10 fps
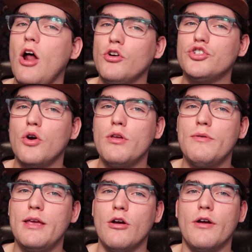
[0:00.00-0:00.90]
I'll show you
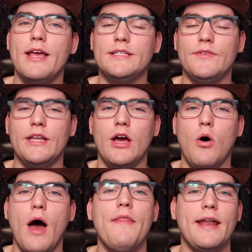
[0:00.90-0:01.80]
here his
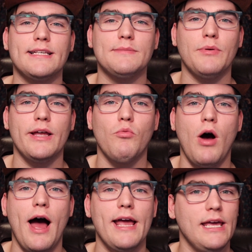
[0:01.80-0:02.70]
video and then explain
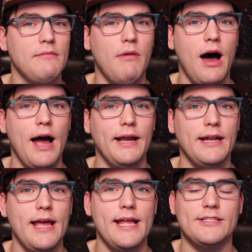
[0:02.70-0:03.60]
why in mine.
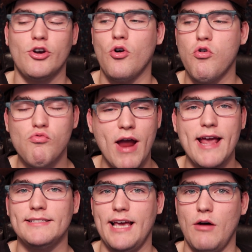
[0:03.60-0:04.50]
It's
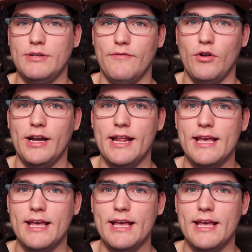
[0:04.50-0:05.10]
crazy how different it